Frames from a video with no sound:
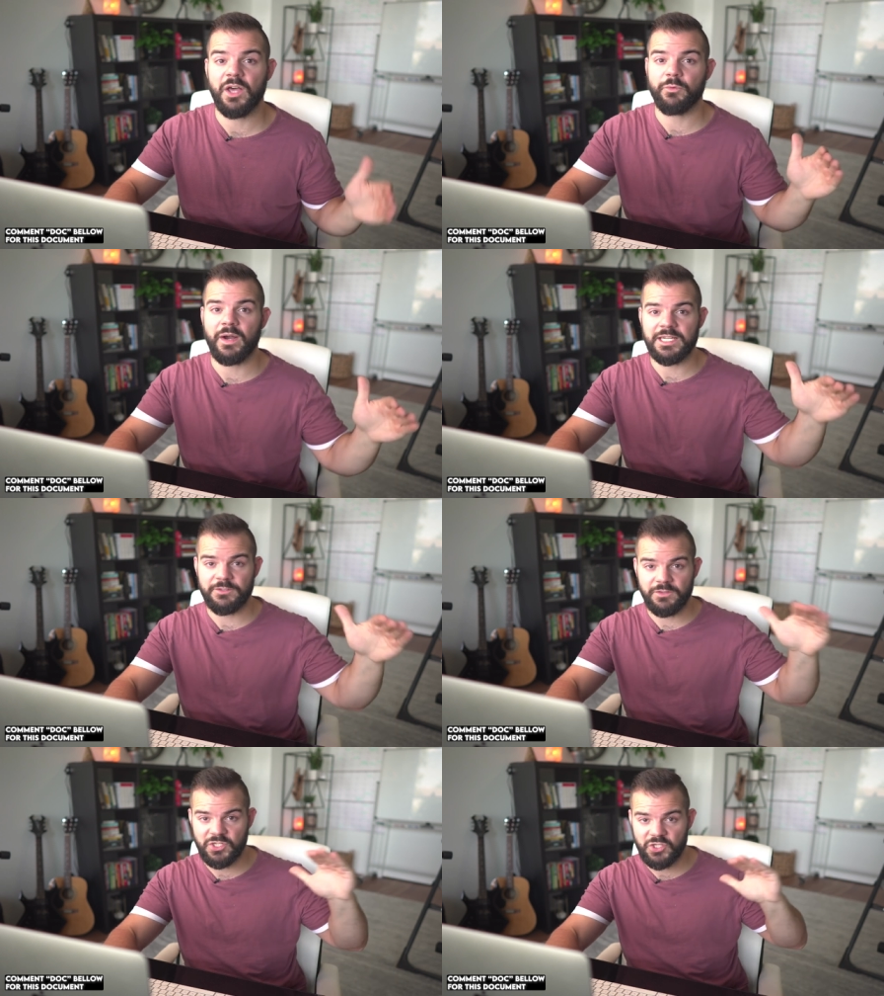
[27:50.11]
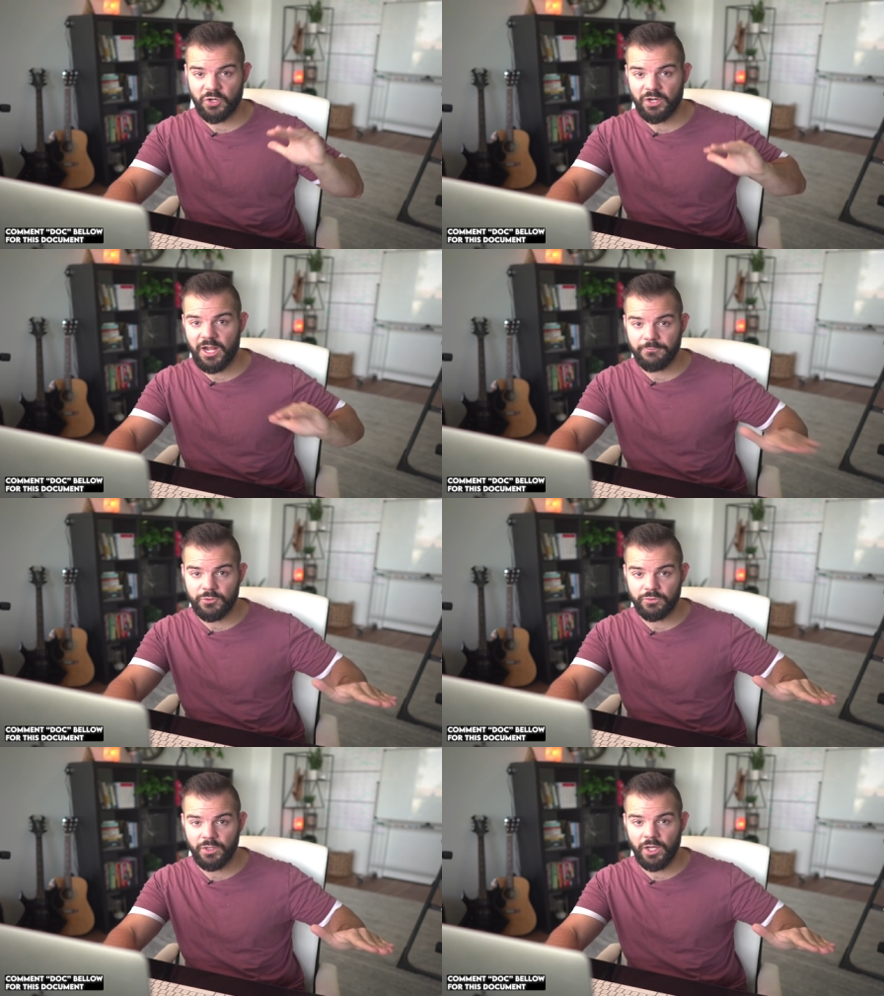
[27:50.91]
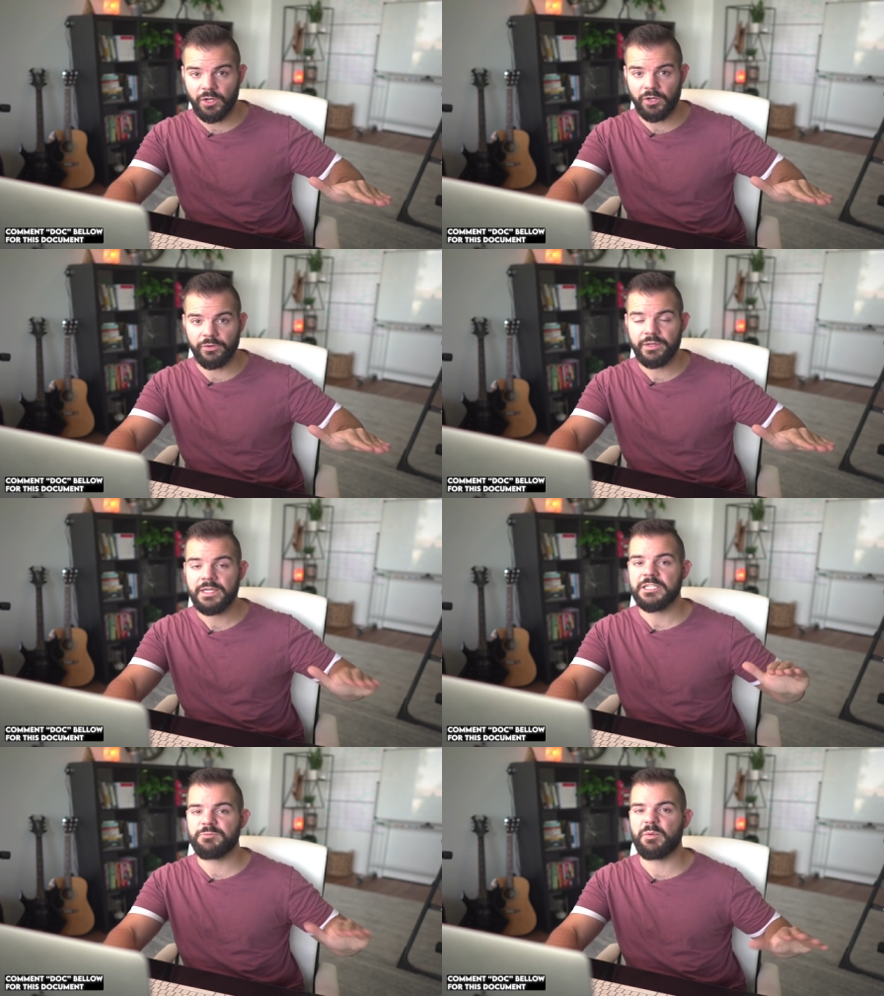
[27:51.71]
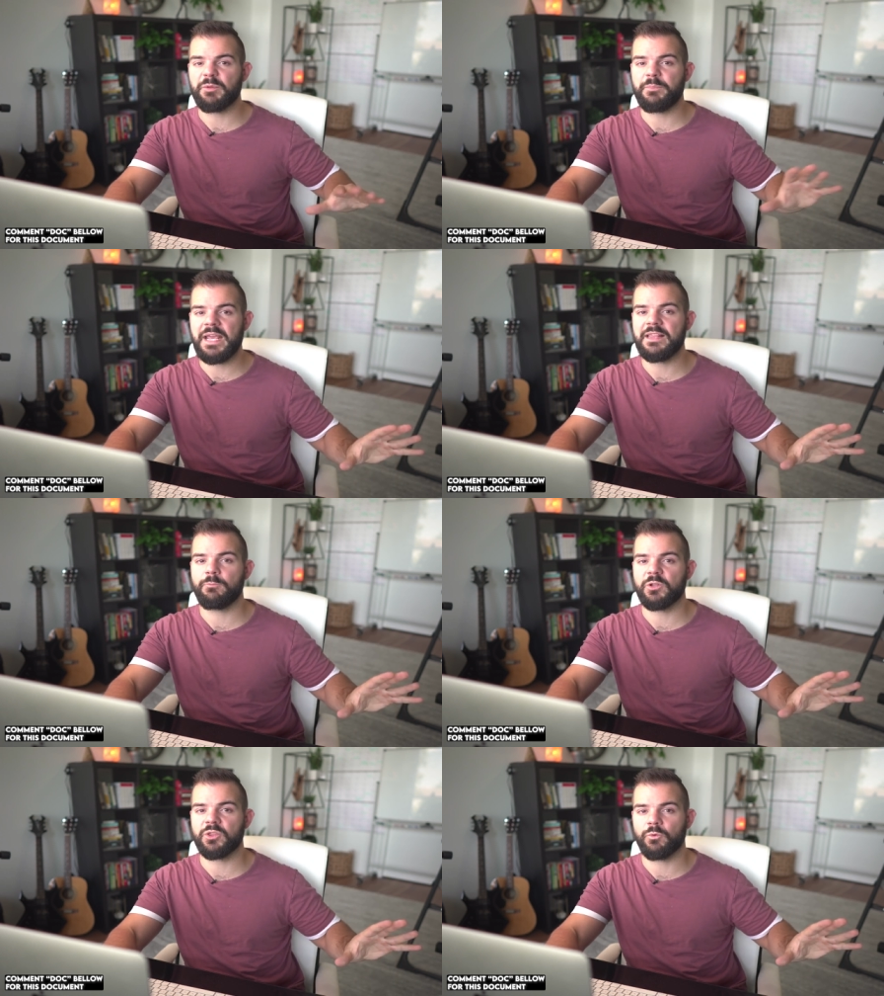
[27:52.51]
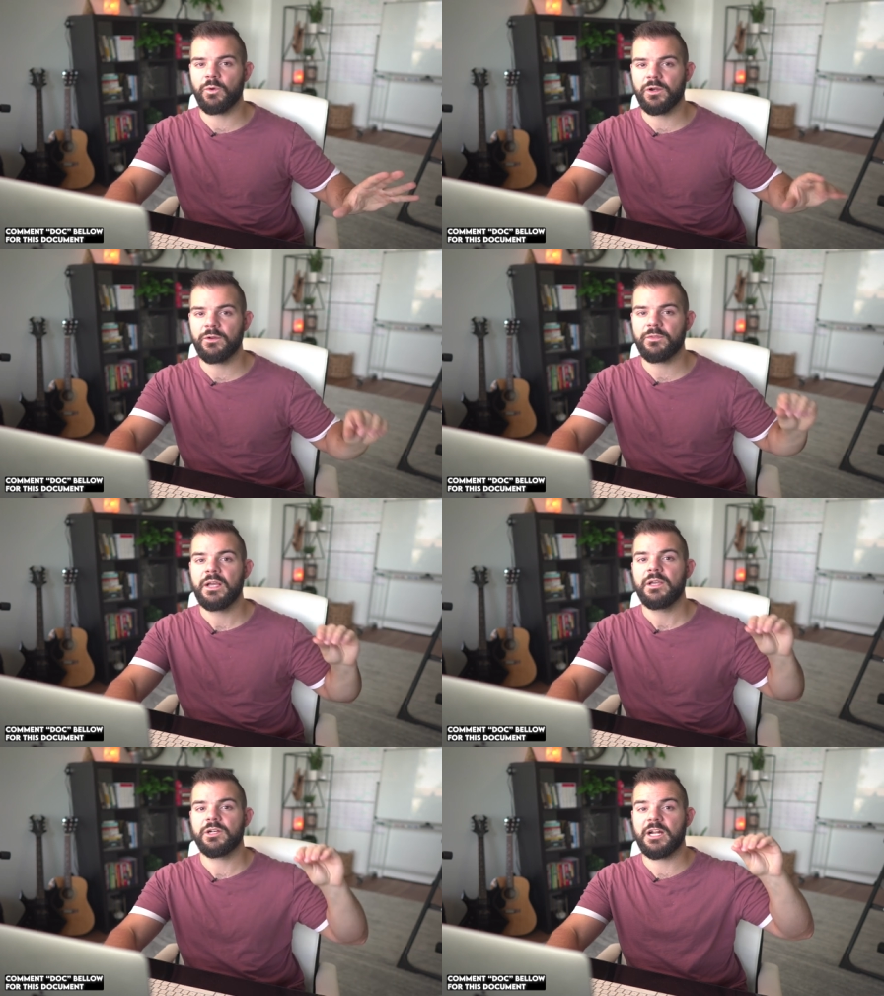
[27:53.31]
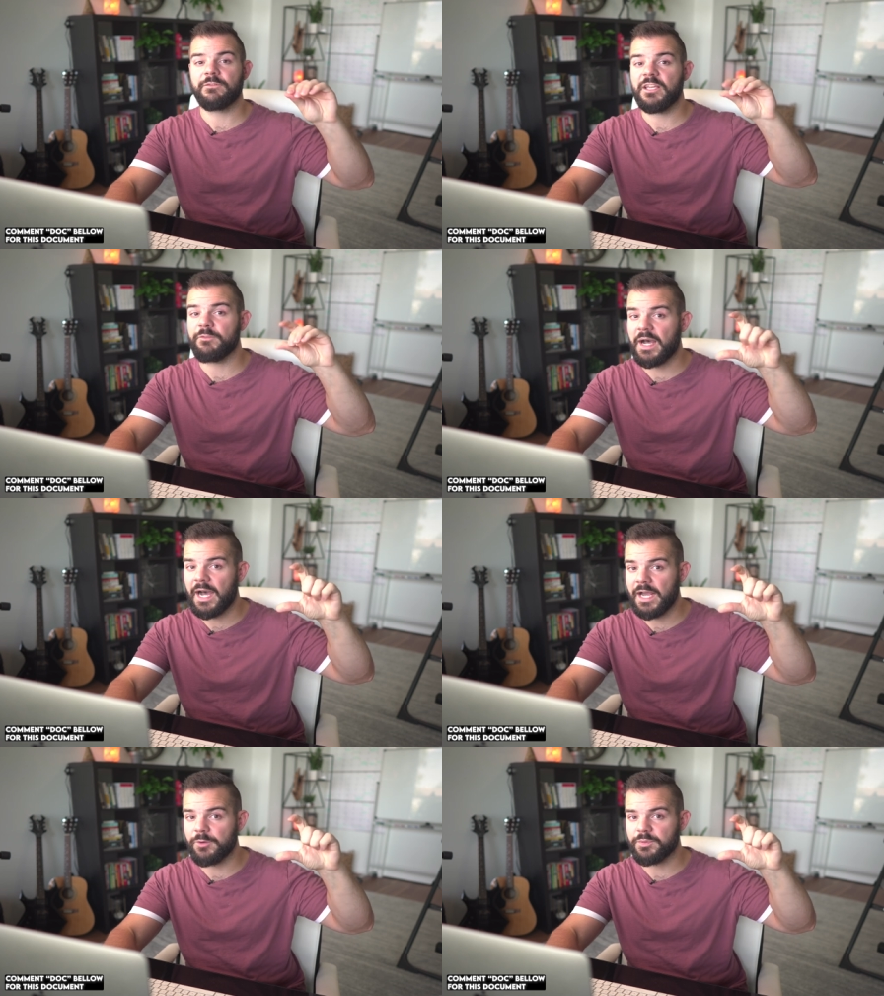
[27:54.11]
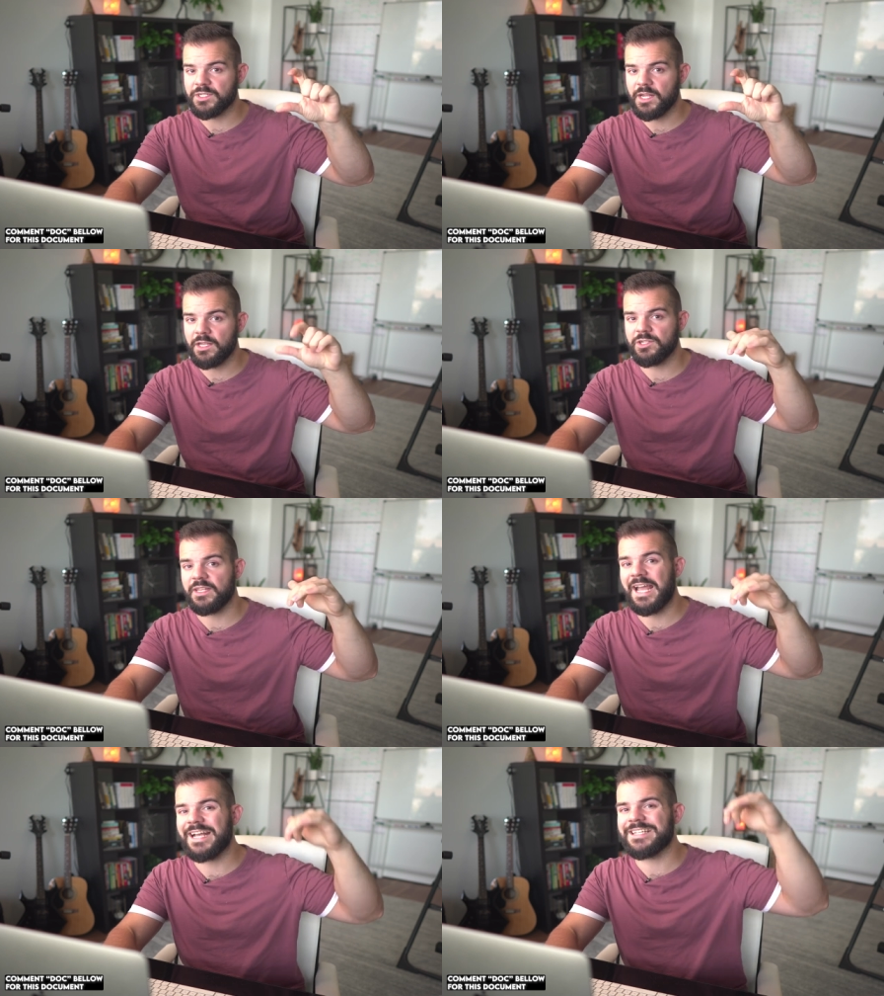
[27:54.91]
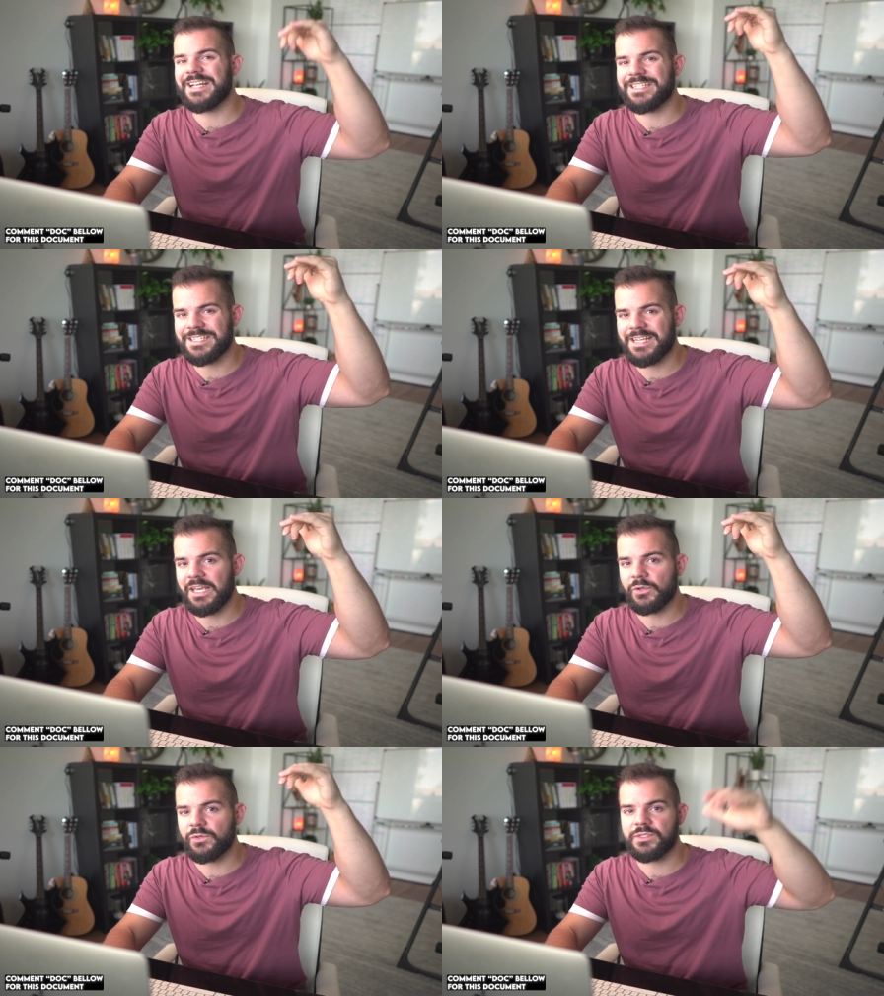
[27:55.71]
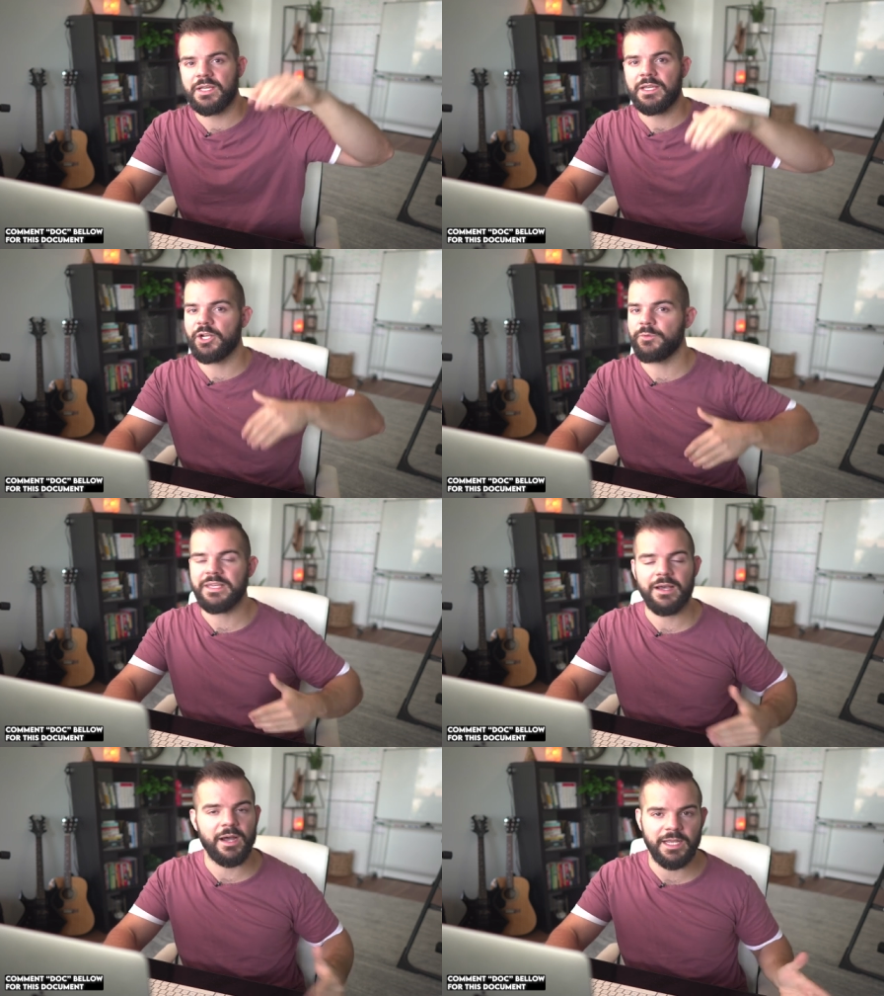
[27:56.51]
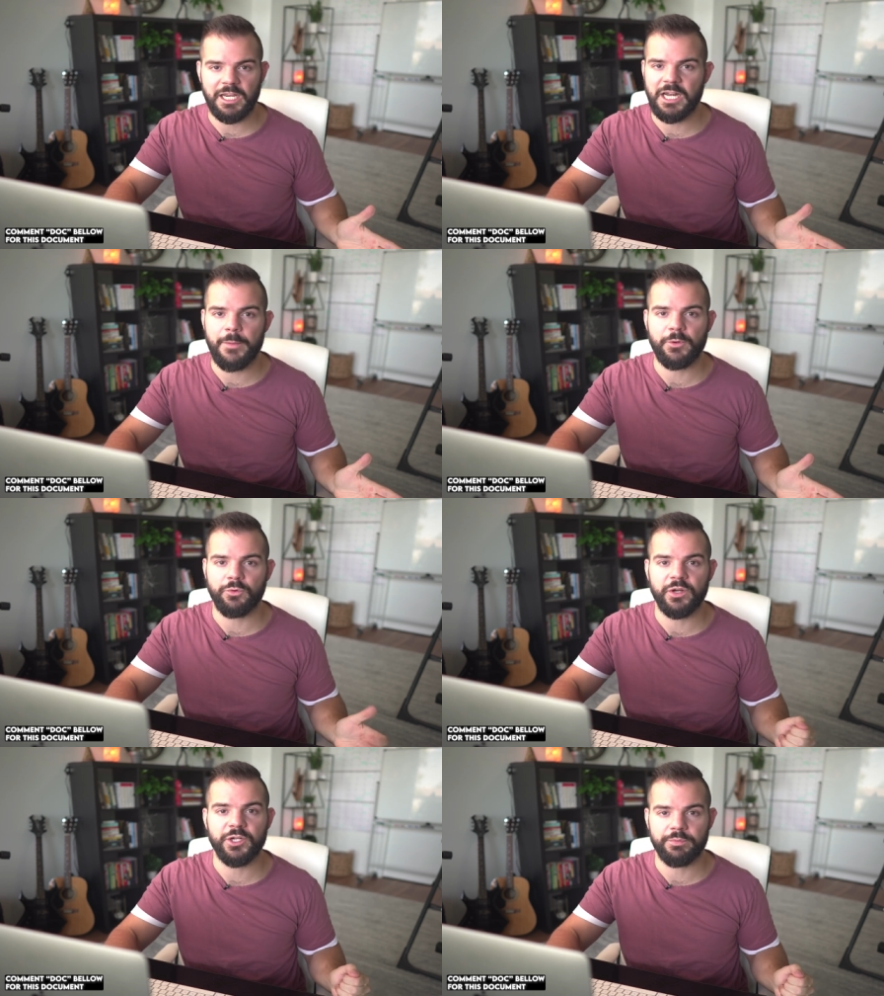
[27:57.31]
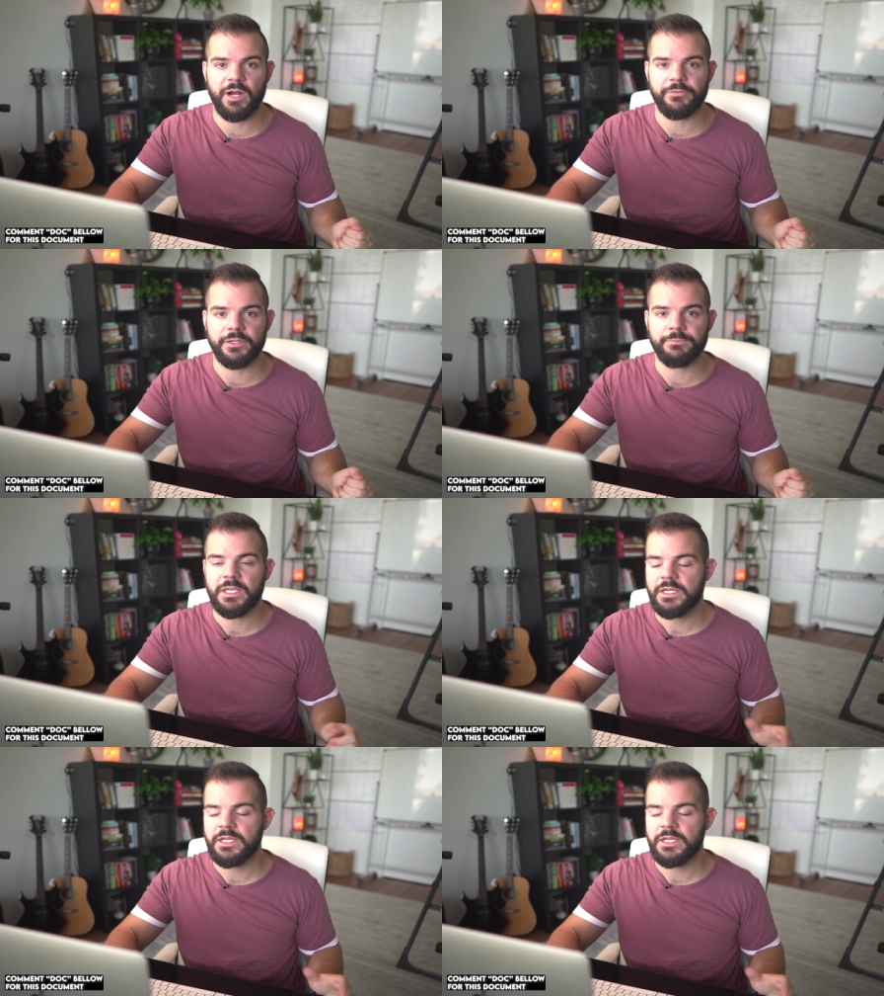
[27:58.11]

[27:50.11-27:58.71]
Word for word: Otherwise, if you started off too low to be able to pay them what they're worth, you're going to have to give them a higher percentage, and as that scales, it'll be uneconomical on your profit.